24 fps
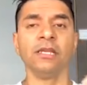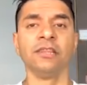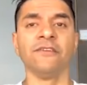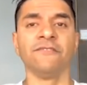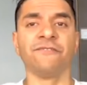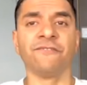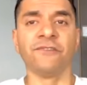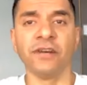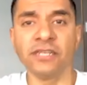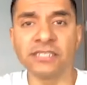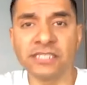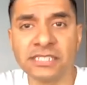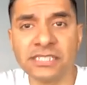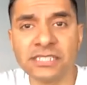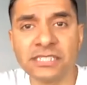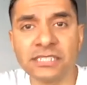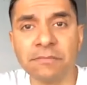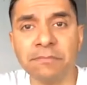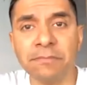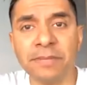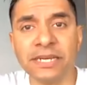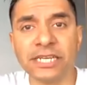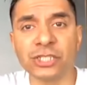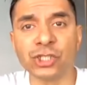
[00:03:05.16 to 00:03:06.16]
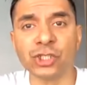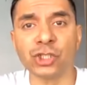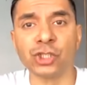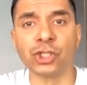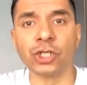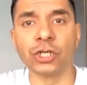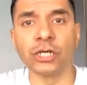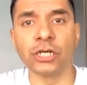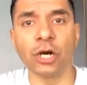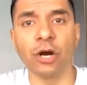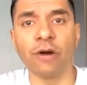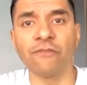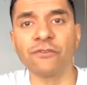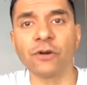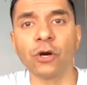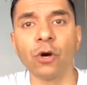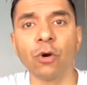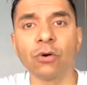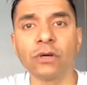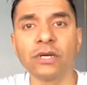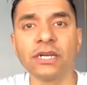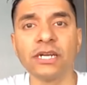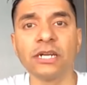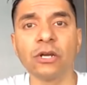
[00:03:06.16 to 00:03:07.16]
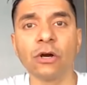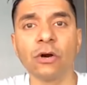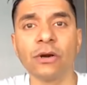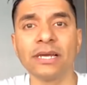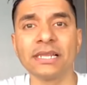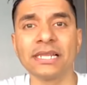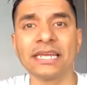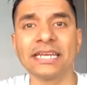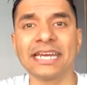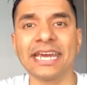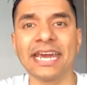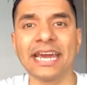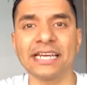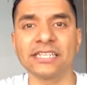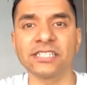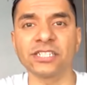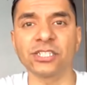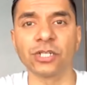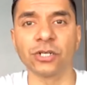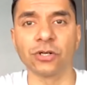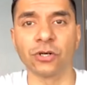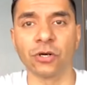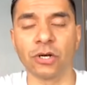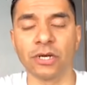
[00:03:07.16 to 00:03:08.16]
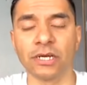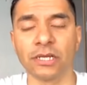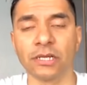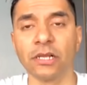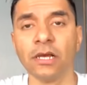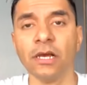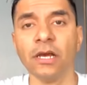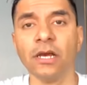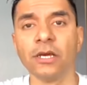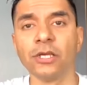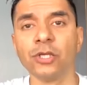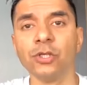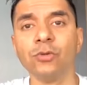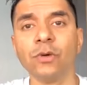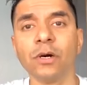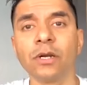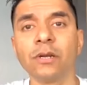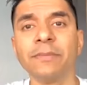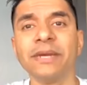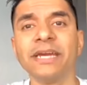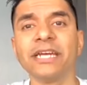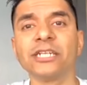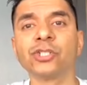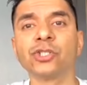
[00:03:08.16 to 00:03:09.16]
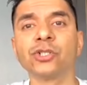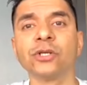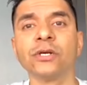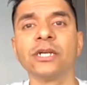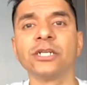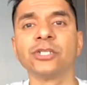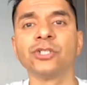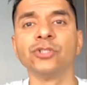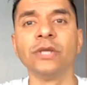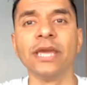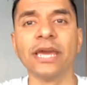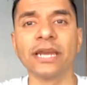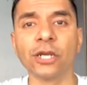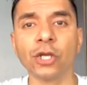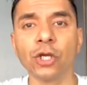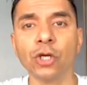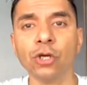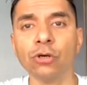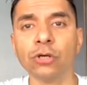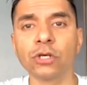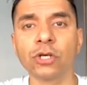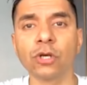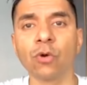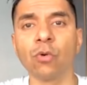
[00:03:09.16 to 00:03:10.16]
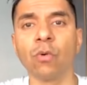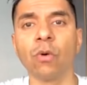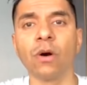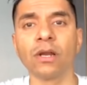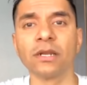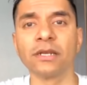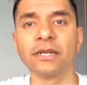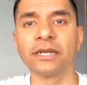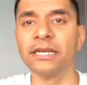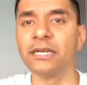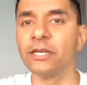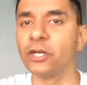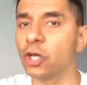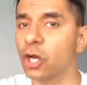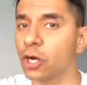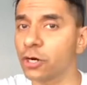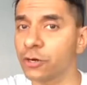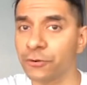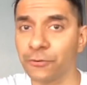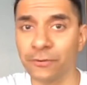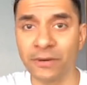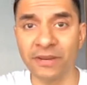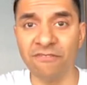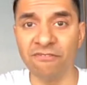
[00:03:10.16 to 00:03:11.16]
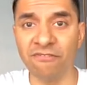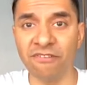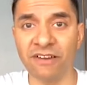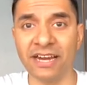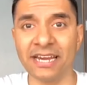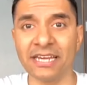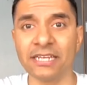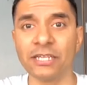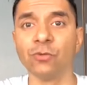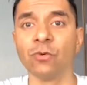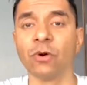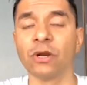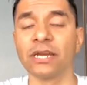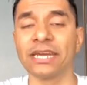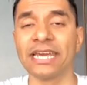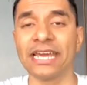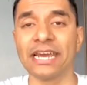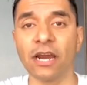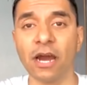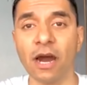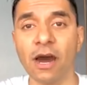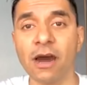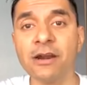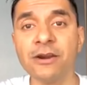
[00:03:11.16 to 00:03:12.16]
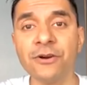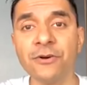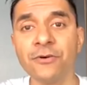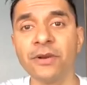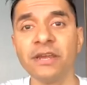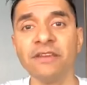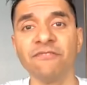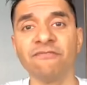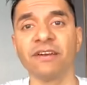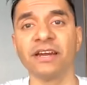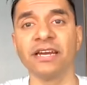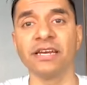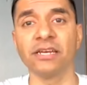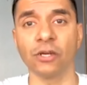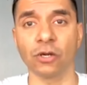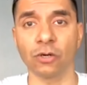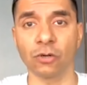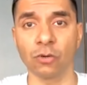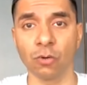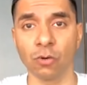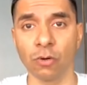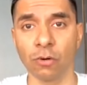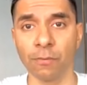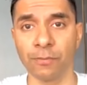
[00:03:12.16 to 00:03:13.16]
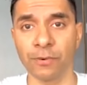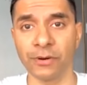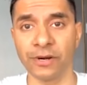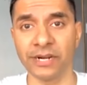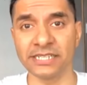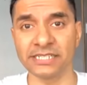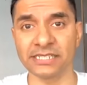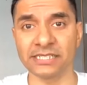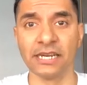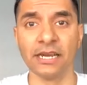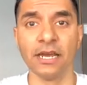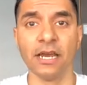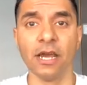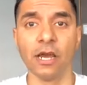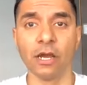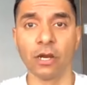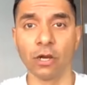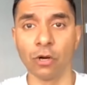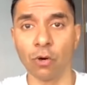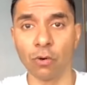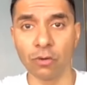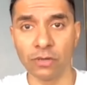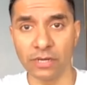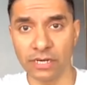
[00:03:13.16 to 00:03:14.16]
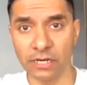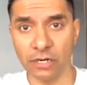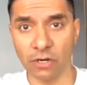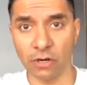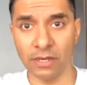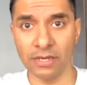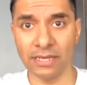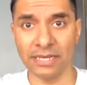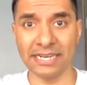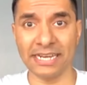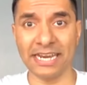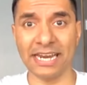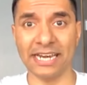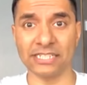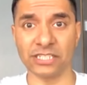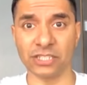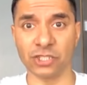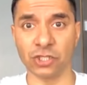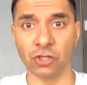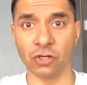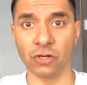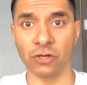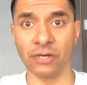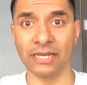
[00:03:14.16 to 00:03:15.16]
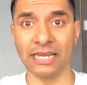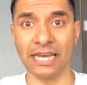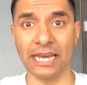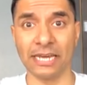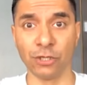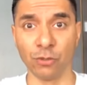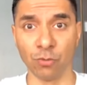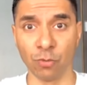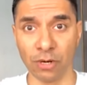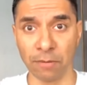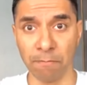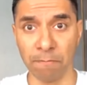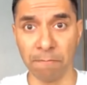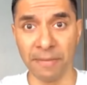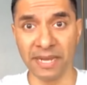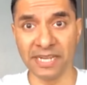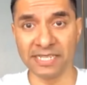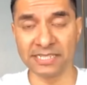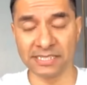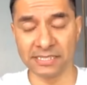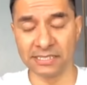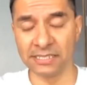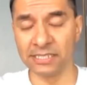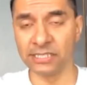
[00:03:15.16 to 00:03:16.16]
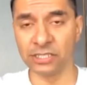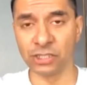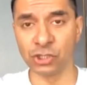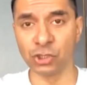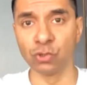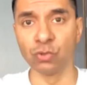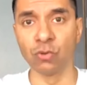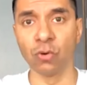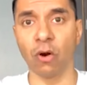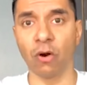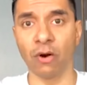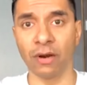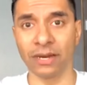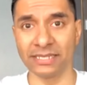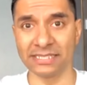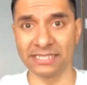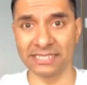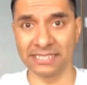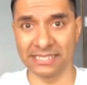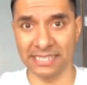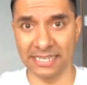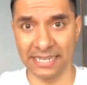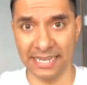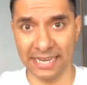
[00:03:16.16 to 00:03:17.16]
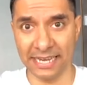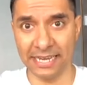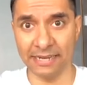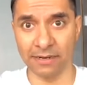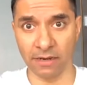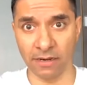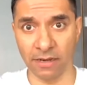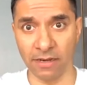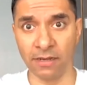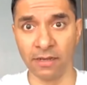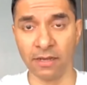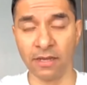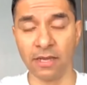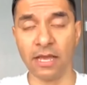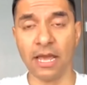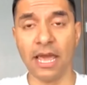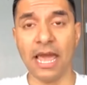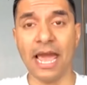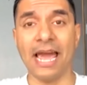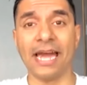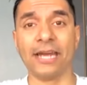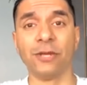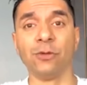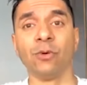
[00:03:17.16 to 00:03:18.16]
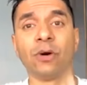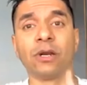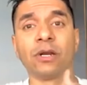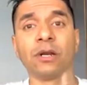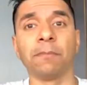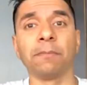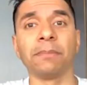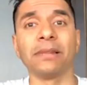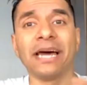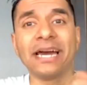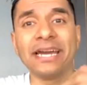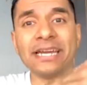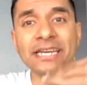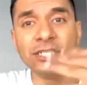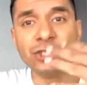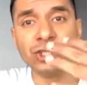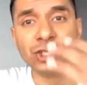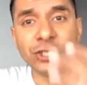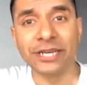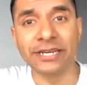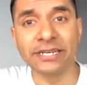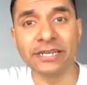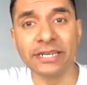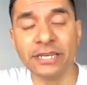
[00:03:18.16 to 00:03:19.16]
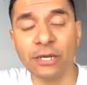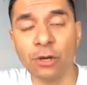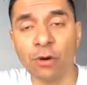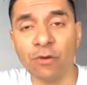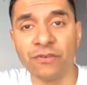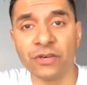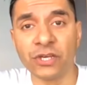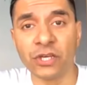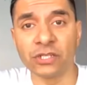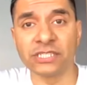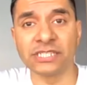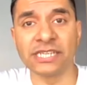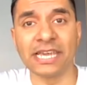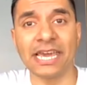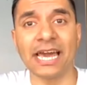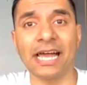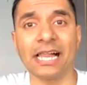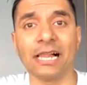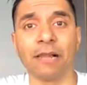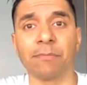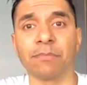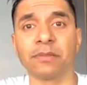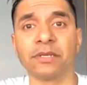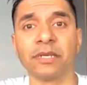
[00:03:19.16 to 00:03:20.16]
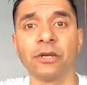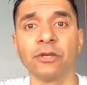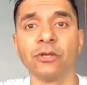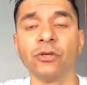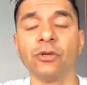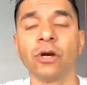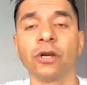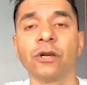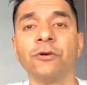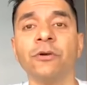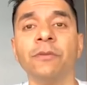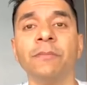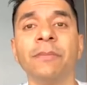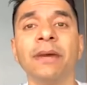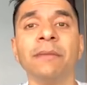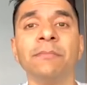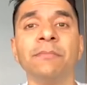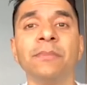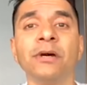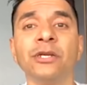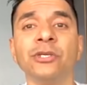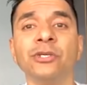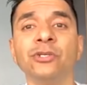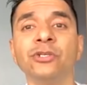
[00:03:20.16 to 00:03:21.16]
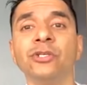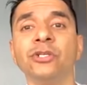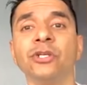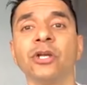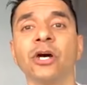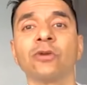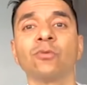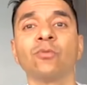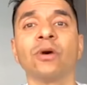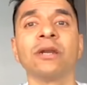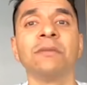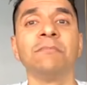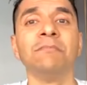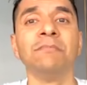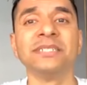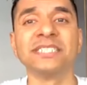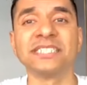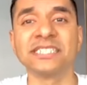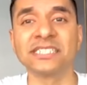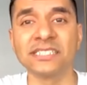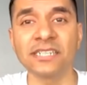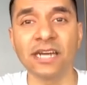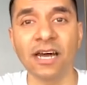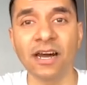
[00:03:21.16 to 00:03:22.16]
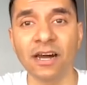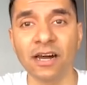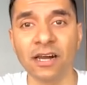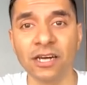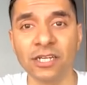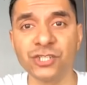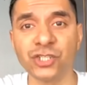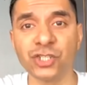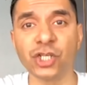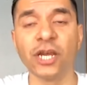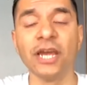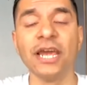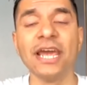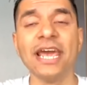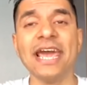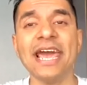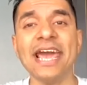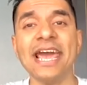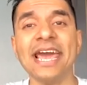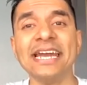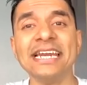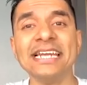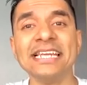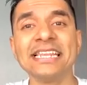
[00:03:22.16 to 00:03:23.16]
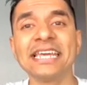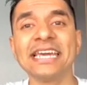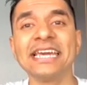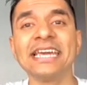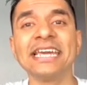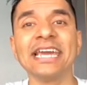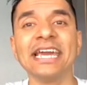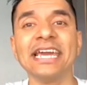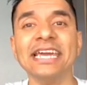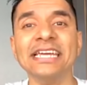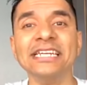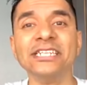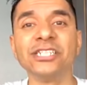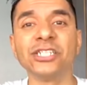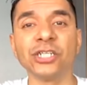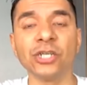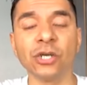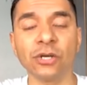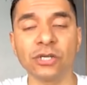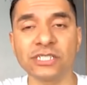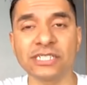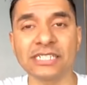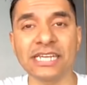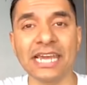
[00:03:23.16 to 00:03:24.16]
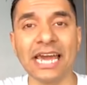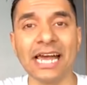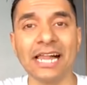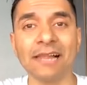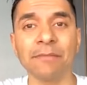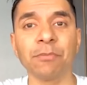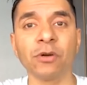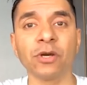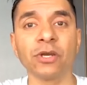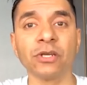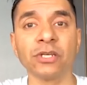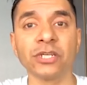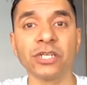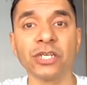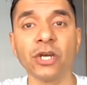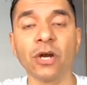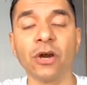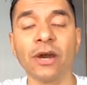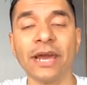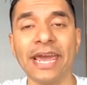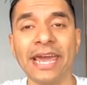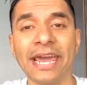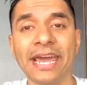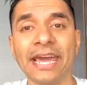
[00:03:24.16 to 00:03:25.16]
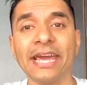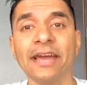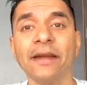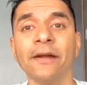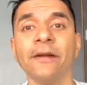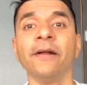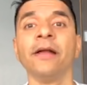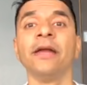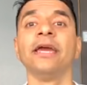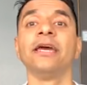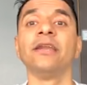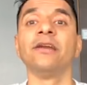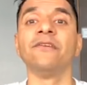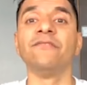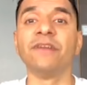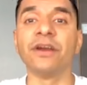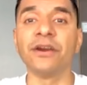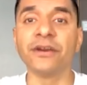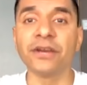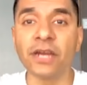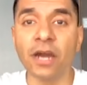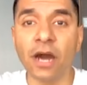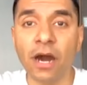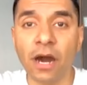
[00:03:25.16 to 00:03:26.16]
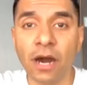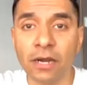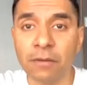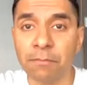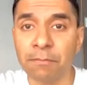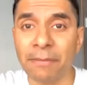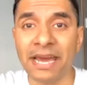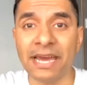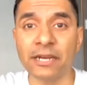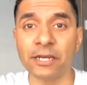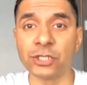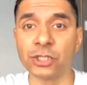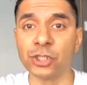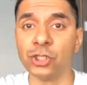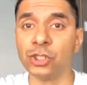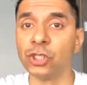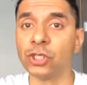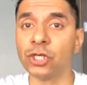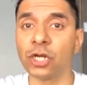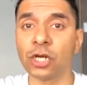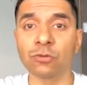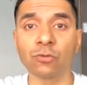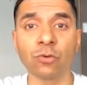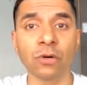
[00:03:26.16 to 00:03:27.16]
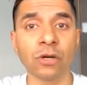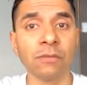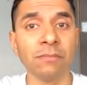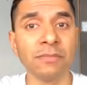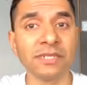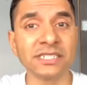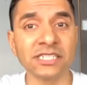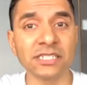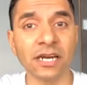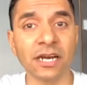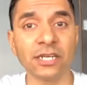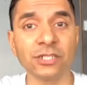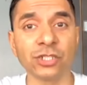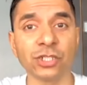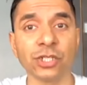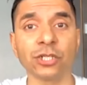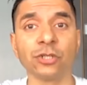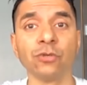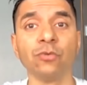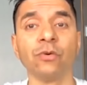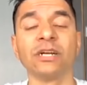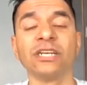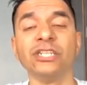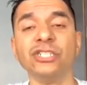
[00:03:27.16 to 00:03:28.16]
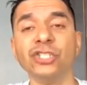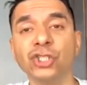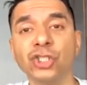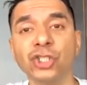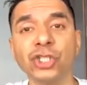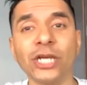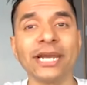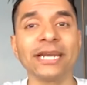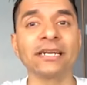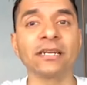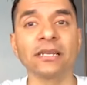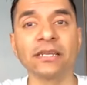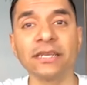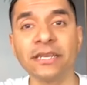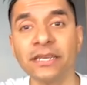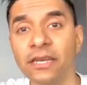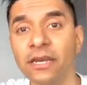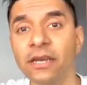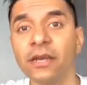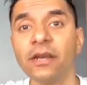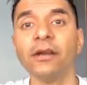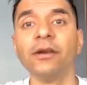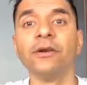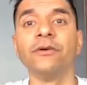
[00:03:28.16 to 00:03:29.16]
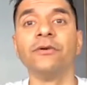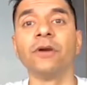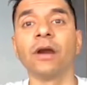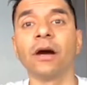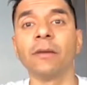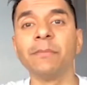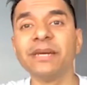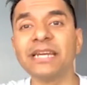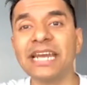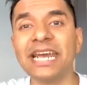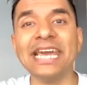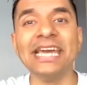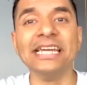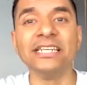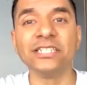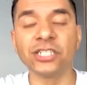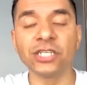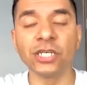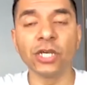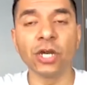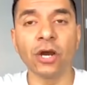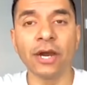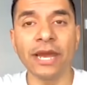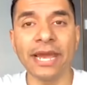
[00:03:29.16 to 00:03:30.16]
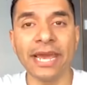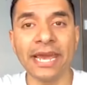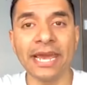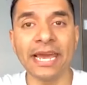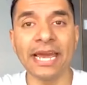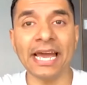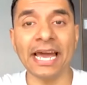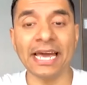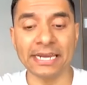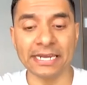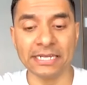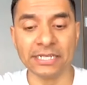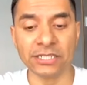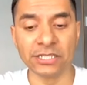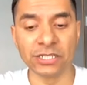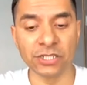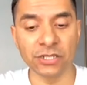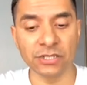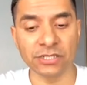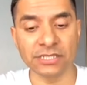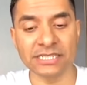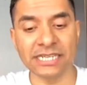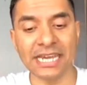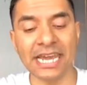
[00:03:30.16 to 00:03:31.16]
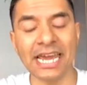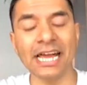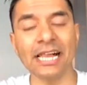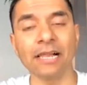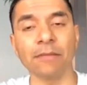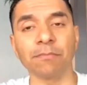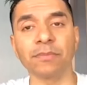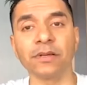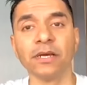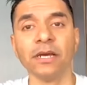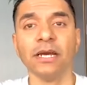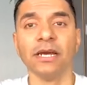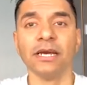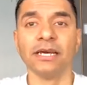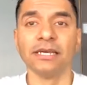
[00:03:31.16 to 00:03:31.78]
The first is a mixture of coconut oil and castor oil. You wanna make sure that you get good quality, not refined. You wanna get unrefined or cold-pressed coconut oil and castor oil, and you want to mix these two oils together, and you want to apply it gently over your scalp. Now you got to remember, you do not want to massage anything into your scalp or into your hair in a very hard manner. You do not want to massage it. You want to gently rub it into your hair and into your scalp.